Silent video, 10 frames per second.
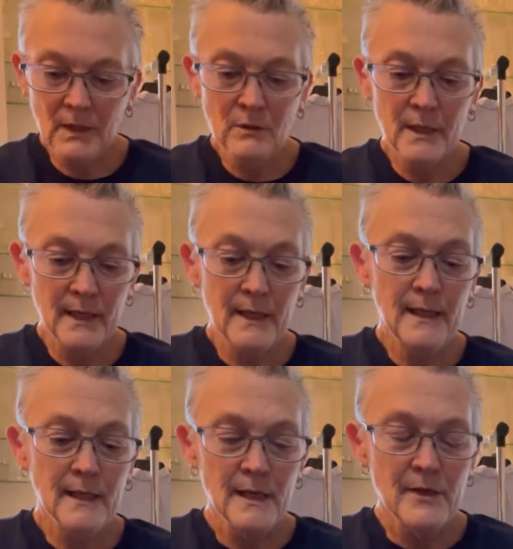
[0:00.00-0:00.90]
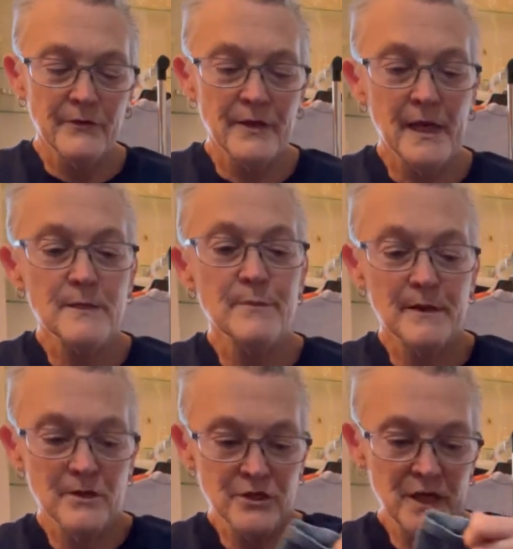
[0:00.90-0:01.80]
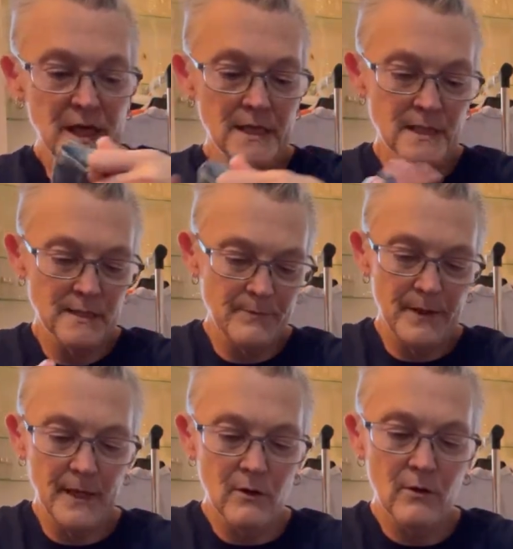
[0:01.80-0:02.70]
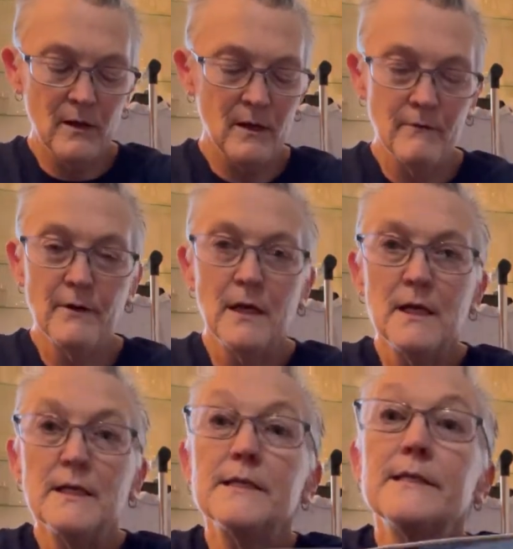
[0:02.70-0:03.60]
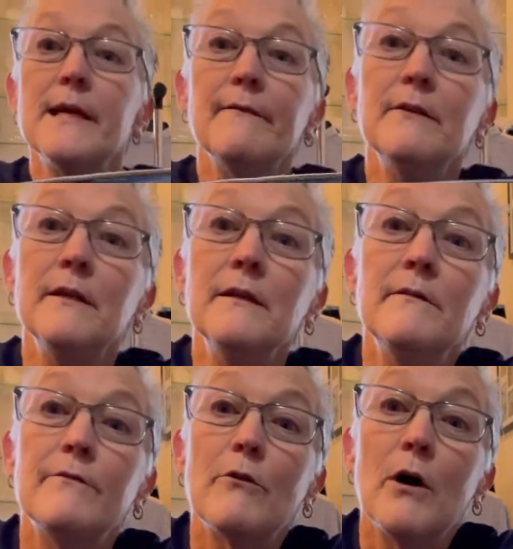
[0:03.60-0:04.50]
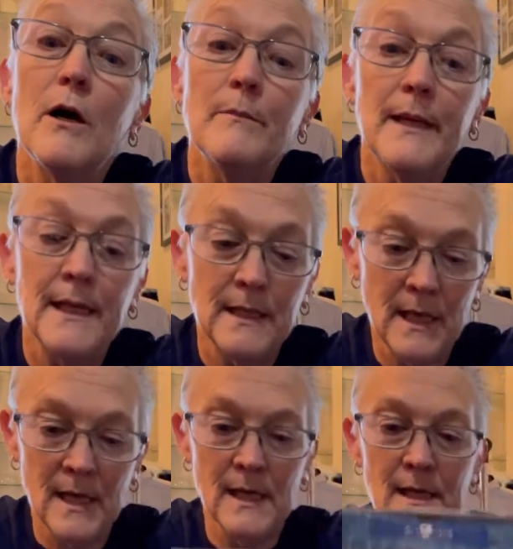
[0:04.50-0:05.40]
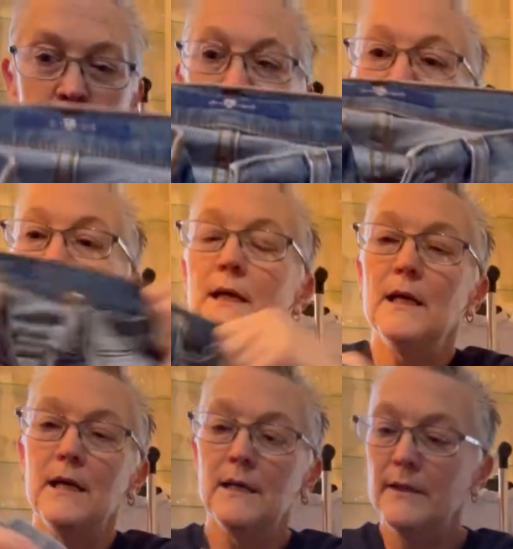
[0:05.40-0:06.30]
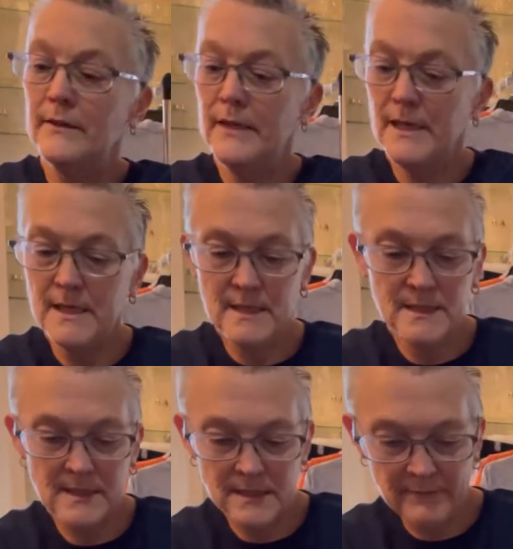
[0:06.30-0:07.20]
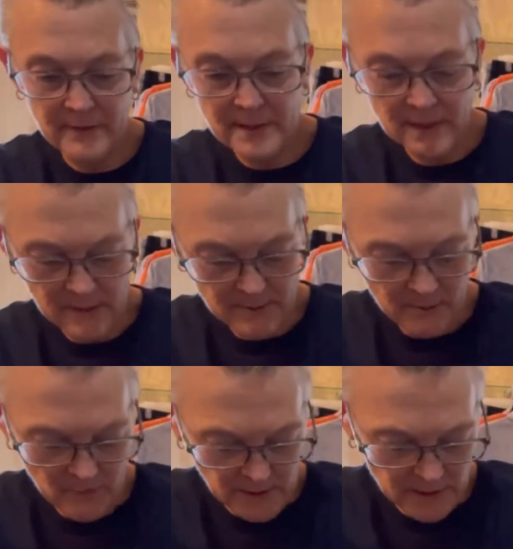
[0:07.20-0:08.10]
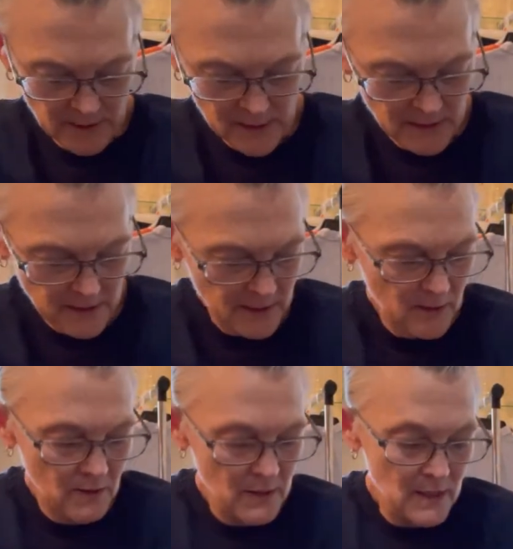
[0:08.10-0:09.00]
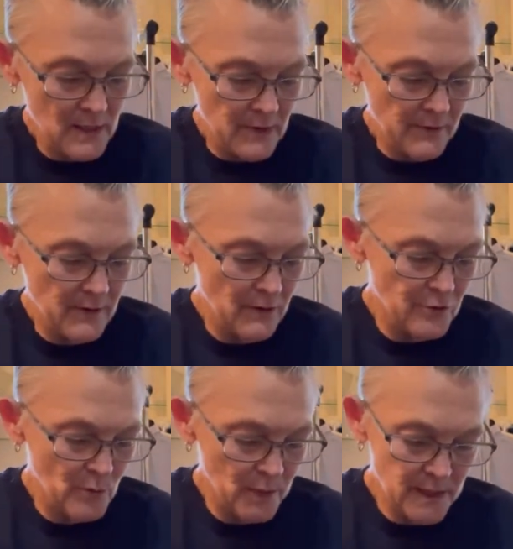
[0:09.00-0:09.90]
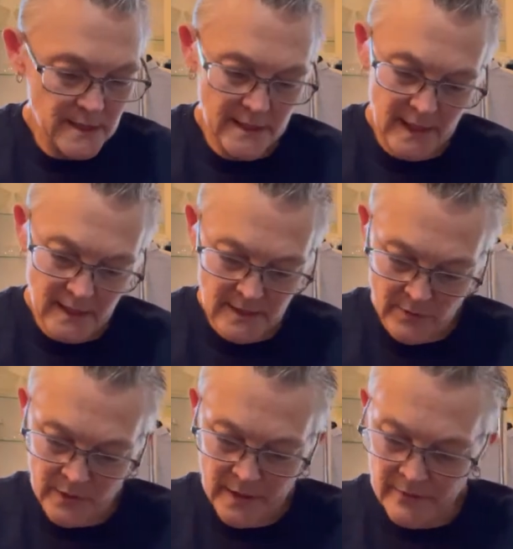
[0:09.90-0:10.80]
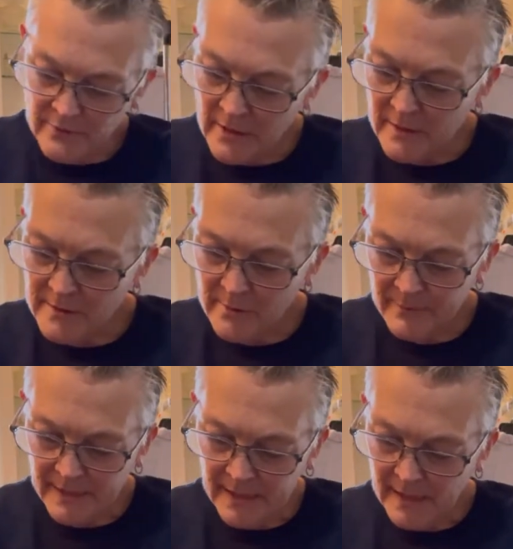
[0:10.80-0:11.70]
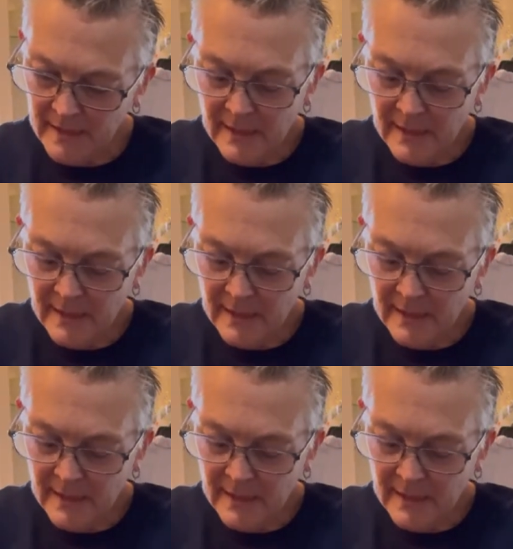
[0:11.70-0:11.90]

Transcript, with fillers: Okay, the next pair of jeans is a pair of Seven for All Mankind. Uh, these, see if it tells me what kind they are. There are 26, so another not so big.